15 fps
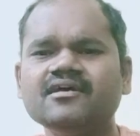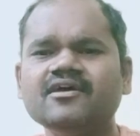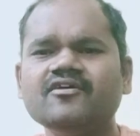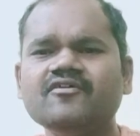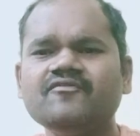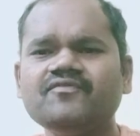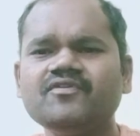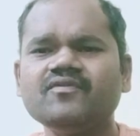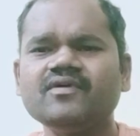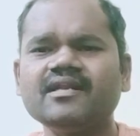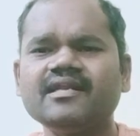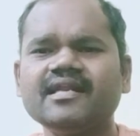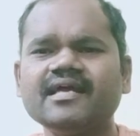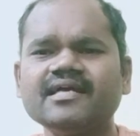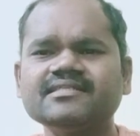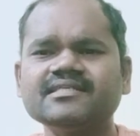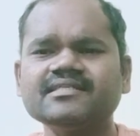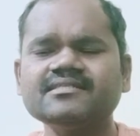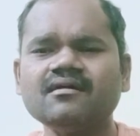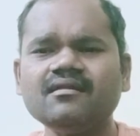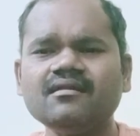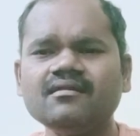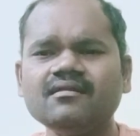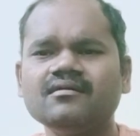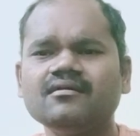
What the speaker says: if your deductions are